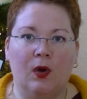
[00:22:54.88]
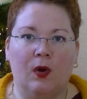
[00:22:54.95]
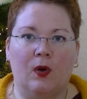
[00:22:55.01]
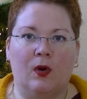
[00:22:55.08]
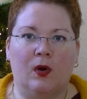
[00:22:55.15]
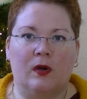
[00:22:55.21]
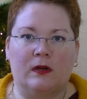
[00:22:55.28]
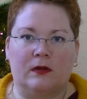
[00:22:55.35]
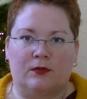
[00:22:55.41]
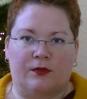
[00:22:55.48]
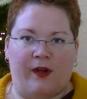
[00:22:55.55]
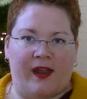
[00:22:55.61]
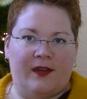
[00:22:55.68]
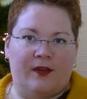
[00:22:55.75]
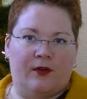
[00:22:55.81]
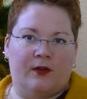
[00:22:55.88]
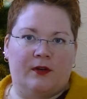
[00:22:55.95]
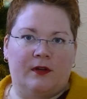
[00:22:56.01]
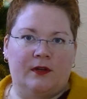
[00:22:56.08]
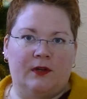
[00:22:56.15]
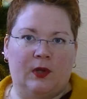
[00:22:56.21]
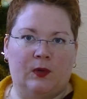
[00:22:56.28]
or write
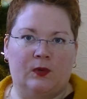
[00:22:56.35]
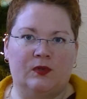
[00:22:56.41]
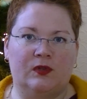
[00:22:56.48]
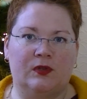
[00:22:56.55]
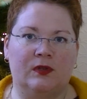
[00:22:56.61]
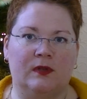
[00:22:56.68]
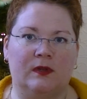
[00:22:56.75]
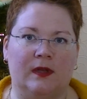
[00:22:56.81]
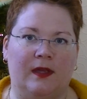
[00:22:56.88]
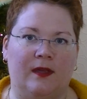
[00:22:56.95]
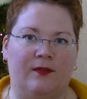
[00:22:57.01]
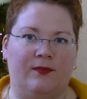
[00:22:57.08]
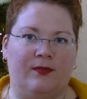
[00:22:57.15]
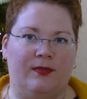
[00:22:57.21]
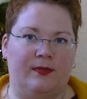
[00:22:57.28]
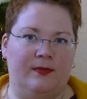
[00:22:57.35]
her a note if